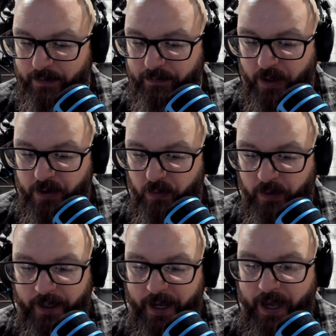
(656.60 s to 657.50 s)
You don't
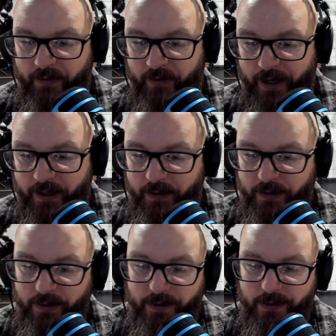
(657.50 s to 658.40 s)
really have like,
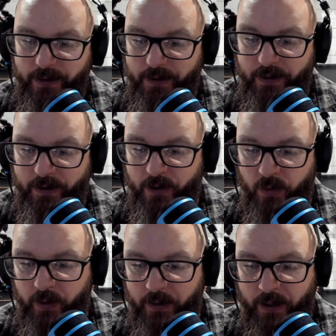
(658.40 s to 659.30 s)

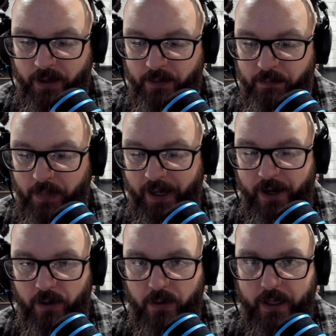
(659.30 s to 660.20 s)
a
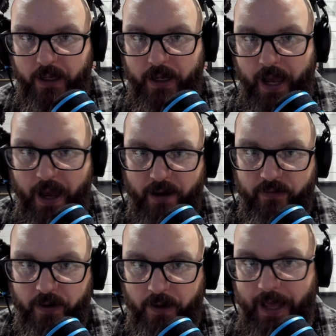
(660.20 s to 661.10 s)
medial calf,
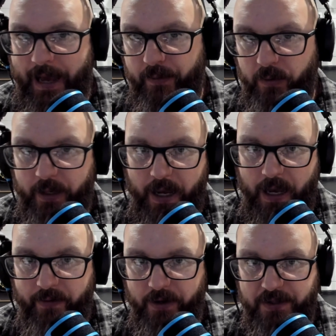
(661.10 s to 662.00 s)
a lateral
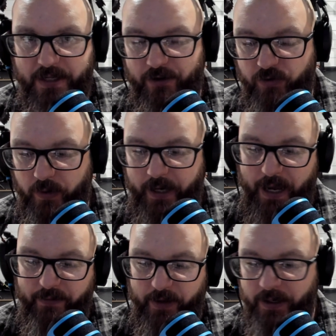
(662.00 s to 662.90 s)
calf, and a central
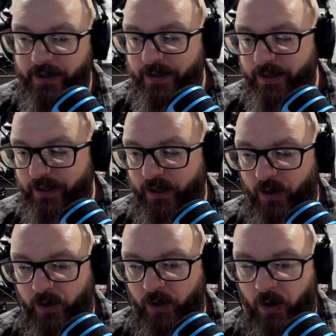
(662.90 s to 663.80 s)
calf that,
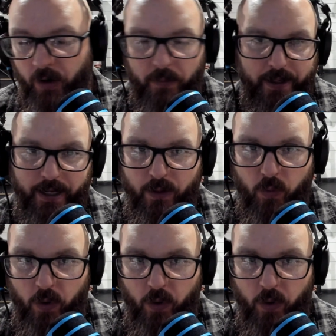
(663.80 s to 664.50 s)
I'm going to get